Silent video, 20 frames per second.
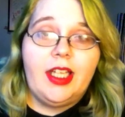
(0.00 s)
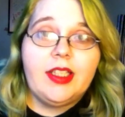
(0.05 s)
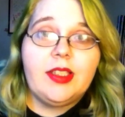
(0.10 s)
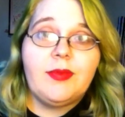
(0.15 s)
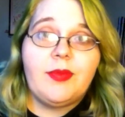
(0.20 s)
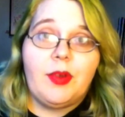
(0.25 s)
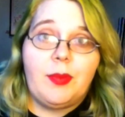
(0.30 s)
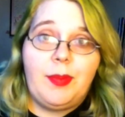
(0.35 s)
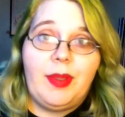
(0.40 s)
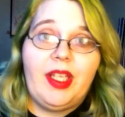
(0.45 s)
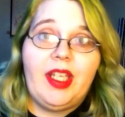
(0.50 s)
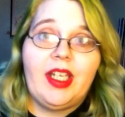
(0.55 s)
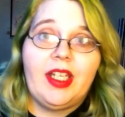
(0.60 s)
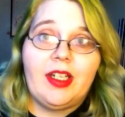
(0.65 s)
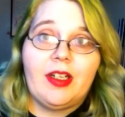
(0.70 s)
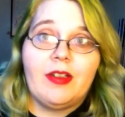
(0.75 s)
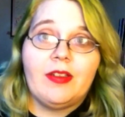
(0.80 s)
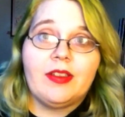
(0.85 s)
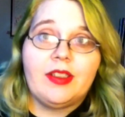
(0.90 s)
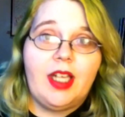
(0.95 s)
It's for
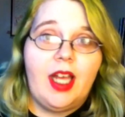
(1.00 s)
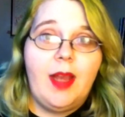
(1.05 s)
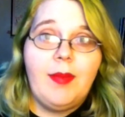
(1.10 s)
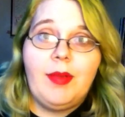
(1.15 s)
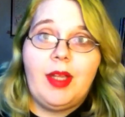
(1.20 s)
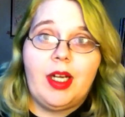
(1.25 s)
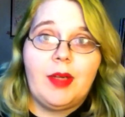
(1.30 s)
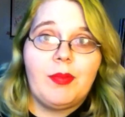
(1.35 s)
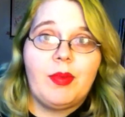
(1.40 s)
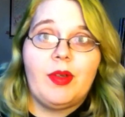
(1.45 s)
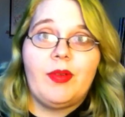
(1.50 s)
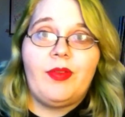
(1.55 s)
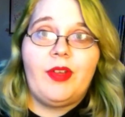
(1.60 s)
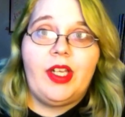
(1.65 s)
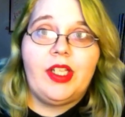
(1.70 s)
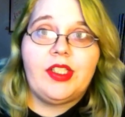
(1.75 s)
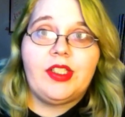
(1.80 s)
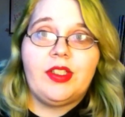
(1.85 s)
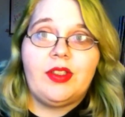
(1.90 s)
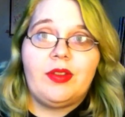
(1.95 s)
beginners. I'm not a
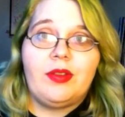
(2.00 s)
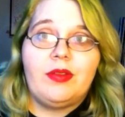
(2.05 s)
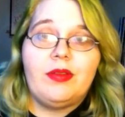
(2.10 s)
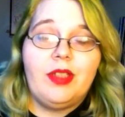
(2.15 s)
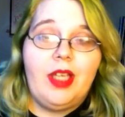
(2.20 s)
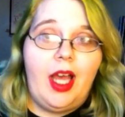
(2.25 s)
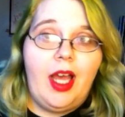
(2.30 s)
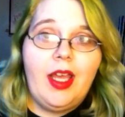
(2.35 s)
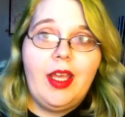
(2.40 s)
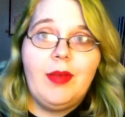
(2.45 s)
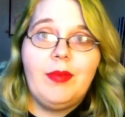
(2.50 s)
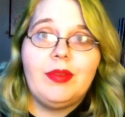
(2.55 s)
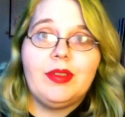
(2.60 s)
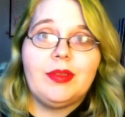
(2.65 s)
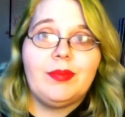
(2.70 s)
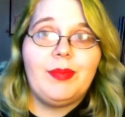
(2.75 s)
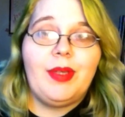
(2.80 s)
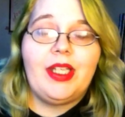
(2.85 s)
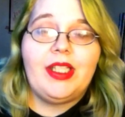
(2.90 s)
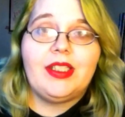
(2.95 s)
professional. It
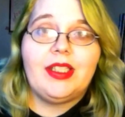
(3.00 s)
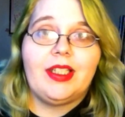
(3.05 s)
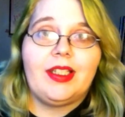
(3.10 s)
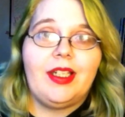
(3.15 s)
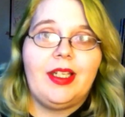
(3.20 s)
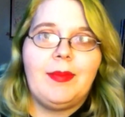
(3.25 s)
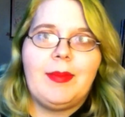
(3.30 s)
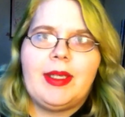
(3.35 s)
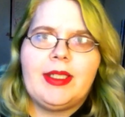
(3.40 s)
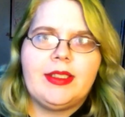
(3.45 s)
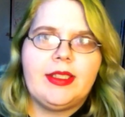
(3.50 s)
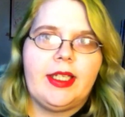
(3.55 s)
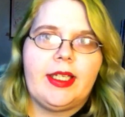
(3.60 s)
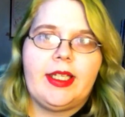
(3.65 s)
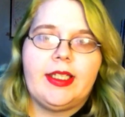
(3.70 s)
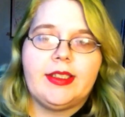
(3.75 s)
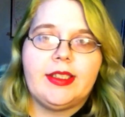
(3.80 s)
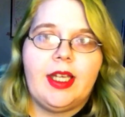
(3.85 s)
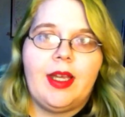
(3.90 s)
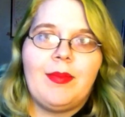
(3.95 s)
was basically my
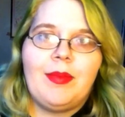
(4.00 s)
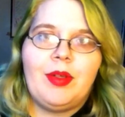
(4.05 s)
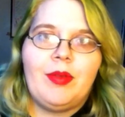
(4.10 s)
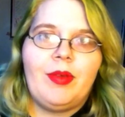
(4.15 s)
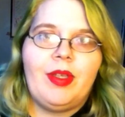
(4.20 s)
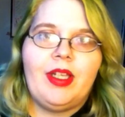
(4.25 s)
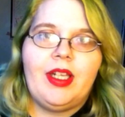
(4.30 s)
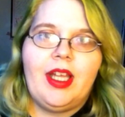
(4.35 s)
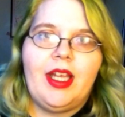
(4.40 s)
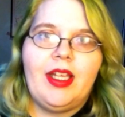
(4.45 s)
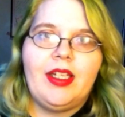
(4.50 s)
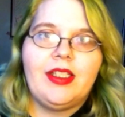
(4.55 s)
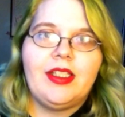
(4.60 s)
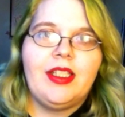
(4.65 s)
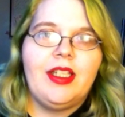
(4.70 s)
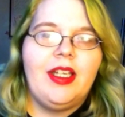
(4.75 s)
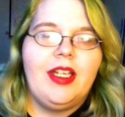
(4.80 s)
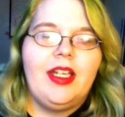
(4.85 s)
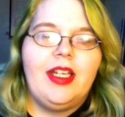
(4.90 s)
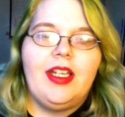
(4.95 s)
second time doing that.
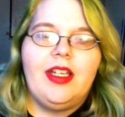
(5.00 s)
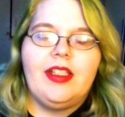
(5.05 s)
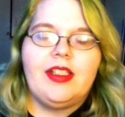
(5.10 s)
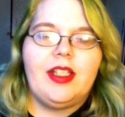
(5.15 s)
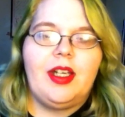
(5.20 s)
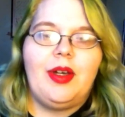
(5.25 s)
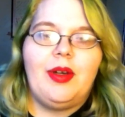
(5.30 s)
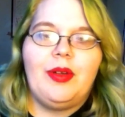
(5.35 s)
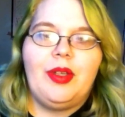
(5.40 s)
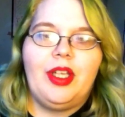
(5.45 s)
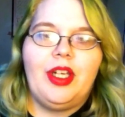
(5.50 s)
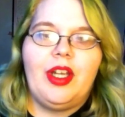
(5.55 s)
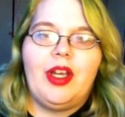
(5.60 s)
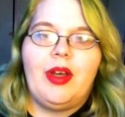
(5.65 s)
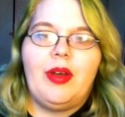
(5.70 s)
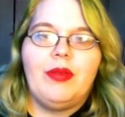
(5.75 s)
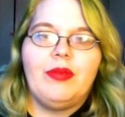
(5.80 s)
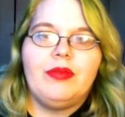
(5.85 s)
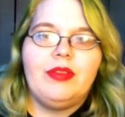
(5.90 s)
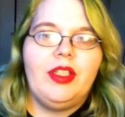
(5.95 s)
So, you
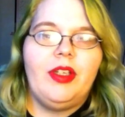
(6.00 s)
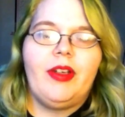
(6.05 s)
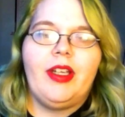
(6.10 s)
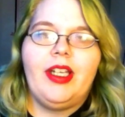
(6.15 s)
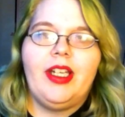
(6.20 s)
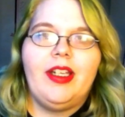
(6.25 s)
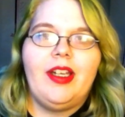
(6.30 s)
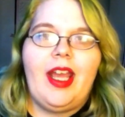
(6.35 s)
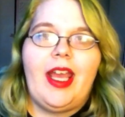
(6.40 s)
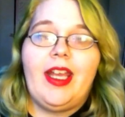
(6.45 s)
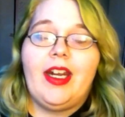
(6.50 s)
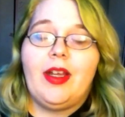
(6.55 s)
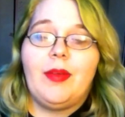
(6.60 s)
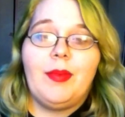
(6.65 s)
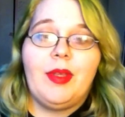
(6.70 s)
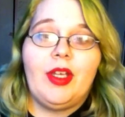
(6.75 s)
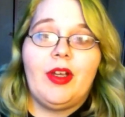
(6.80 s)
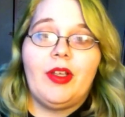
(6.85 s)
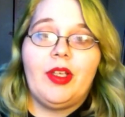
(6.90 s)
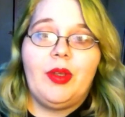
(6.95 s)
know, you can hate
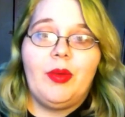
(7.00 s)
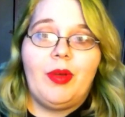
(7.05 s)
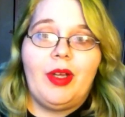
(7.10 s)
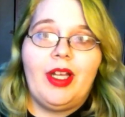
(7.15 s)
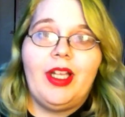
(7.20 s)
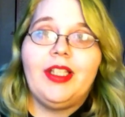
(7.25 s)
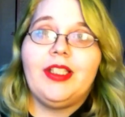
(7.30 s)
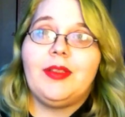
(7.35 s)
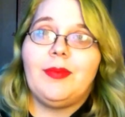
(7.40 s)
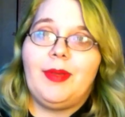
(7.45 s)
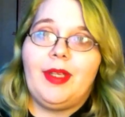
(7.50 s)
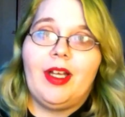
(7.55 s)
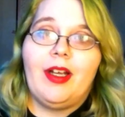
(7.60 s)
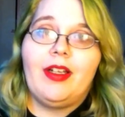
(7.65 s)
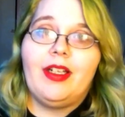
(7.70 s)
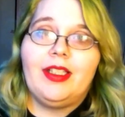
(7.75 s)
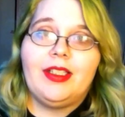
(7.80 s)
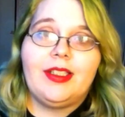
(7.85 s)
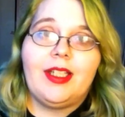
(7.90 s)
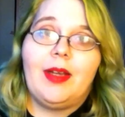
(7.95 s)
on me all you want, and to be
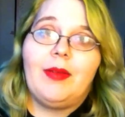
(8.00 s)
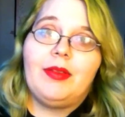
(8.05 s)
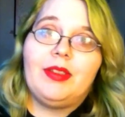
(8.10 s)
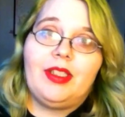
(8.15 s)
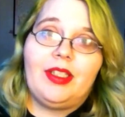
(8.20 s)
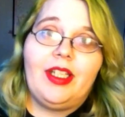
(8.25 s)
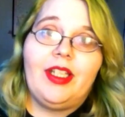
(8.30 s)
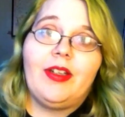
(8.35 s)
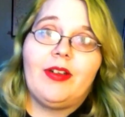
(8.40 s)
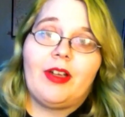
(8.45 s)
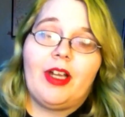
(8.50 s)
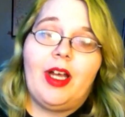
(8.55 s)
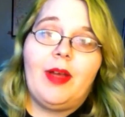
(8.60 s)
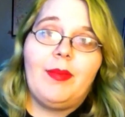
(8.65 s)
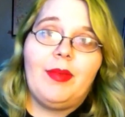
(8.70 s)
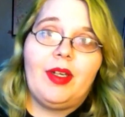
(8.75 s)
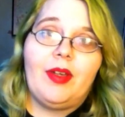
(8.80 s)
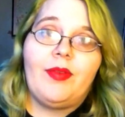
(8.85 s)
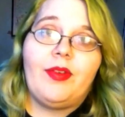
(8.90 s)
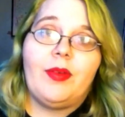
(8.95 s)
honest, I will delete your
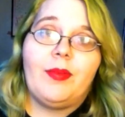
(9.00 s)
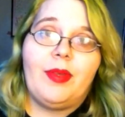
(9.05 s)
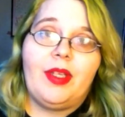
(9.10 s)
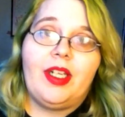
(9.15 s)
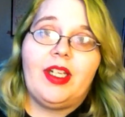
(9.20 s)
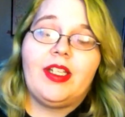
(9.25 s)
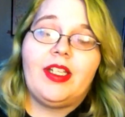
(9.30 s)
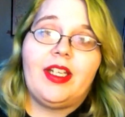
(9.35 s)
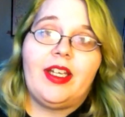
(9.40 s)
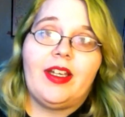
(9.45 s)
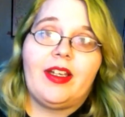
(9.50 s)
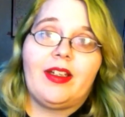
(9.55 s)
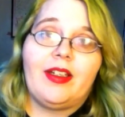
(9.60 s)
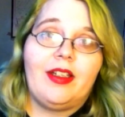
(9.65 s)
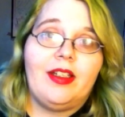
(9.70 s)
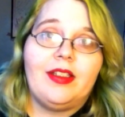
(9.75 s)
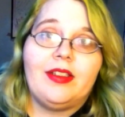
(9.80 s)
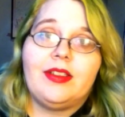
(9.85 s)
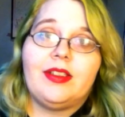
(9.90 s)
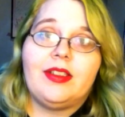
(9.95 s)
comment if you're being a dick,
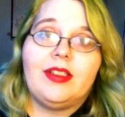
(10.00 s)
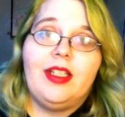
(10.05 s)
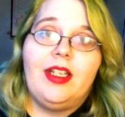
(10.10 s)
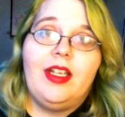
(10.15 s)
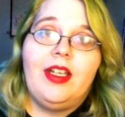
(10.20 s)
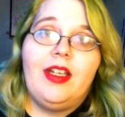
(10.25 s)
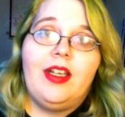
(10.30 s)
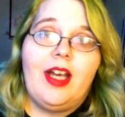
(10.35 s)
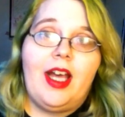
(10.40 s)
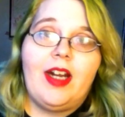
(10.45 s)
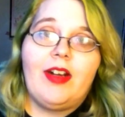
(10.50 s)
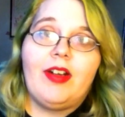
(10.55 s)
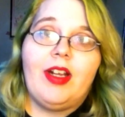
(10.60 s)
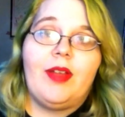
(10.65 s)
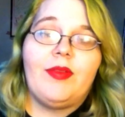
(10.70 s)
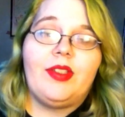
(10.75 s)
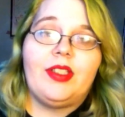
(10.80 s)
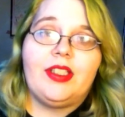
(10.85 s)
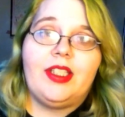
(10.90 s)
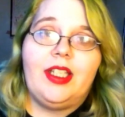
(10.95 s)
because I don't
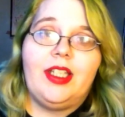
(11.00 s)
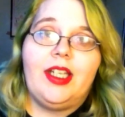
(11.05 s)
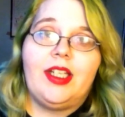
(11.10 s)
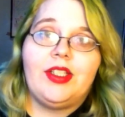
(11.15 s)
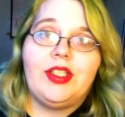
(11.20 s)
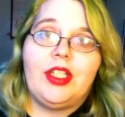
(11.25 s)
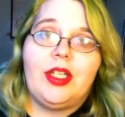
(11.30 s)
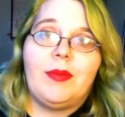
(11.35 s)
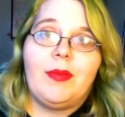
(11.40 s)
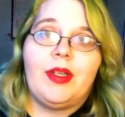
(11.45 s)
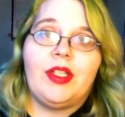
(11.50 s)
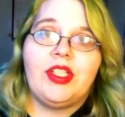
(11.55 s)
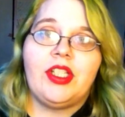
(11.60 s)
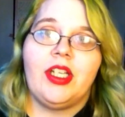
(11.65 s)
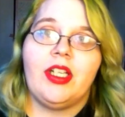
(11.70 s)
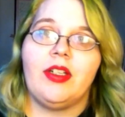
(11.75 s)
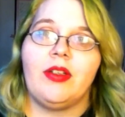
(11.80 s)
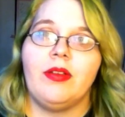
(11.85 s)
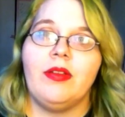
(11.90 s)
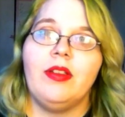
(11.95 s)
have to see that shit on my
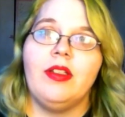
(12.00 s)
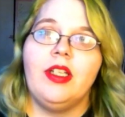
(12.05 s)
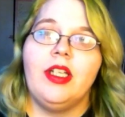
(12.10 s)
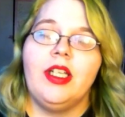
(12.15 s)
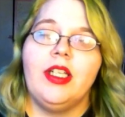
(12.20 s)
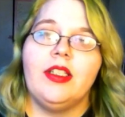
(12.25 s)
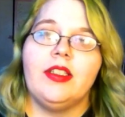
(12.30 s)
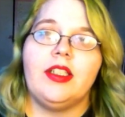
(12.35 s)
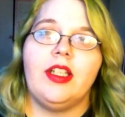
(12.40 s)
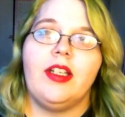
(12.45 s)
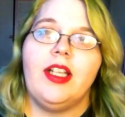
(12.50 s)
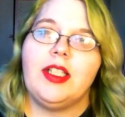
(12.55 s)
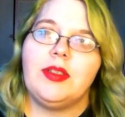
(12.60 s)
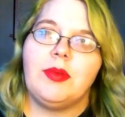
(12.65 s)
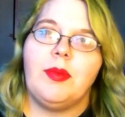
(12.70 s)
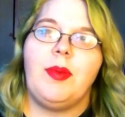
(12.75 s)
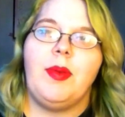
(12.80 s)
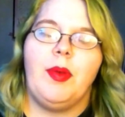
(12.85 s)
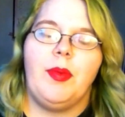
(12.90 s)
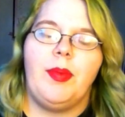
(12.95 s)
channel. So
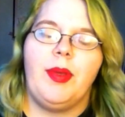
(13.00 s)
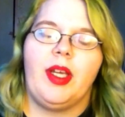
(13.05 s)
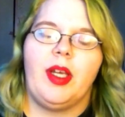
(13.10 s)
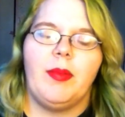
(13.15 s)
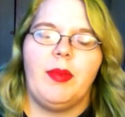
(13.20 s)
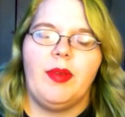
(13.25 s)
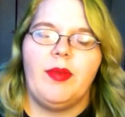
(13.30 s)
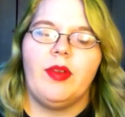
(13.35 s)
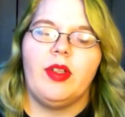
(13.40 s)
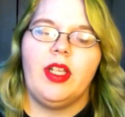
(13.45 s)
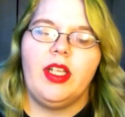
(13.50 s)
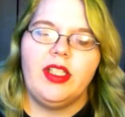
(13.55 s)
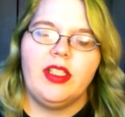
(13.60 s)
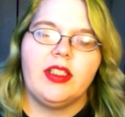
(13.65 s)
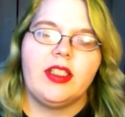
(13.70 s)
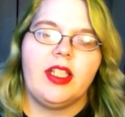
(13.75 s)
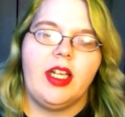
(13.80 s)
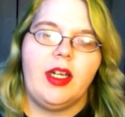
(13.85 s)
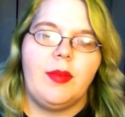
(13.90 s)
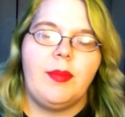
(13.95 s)
that's what people pick on me for. They
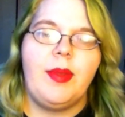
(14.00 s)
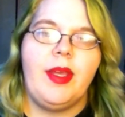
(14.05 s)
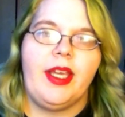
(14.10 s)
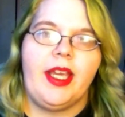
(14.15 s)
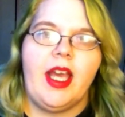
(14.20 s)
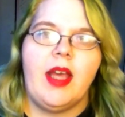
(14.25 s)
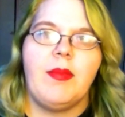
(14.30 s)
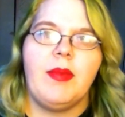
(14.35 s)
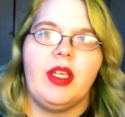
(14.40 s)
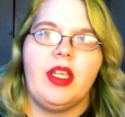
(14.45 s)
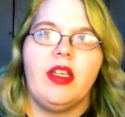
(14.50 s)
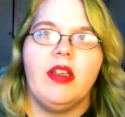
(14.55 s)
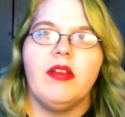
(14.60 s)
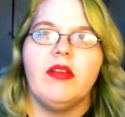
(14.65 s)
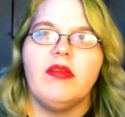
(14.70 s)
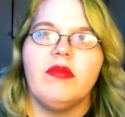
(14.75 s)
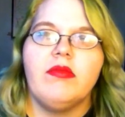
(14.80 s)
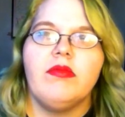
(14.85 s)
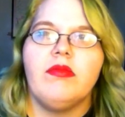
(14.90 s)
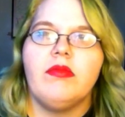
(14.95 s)
just kind of pick at me
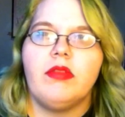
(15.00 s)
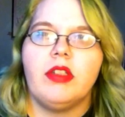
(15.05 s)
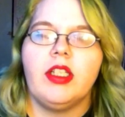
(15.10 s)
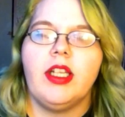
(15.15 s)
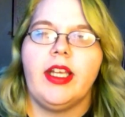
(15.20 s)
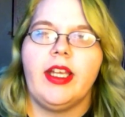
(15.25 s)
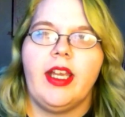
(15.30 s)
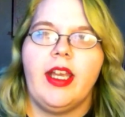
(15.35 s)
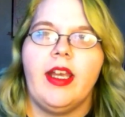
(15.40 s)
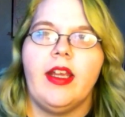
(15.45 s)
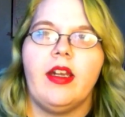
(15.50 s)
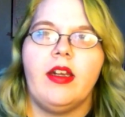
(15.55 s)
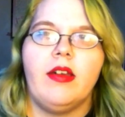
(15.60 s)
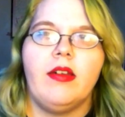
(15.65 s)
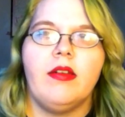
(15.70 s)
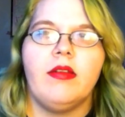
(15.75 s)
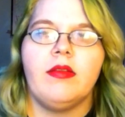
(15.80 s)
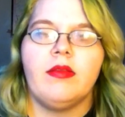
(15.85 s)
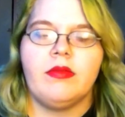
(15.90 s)
where they can.